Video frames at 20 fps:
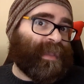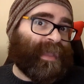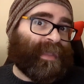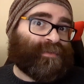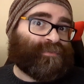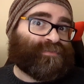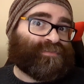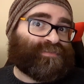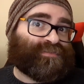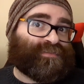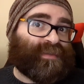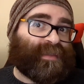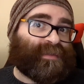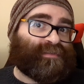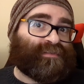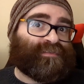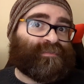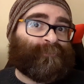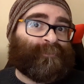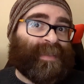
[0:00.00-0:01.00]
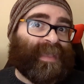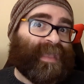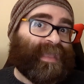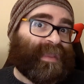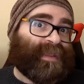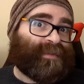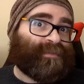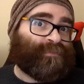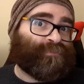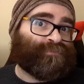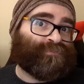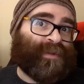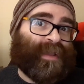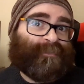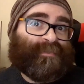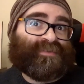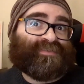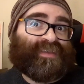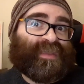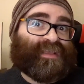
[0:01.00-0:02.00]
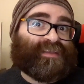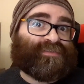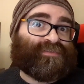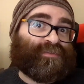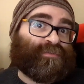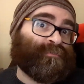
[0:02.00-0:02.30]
Angra's Cycles of Pain, Ramage Inc.'s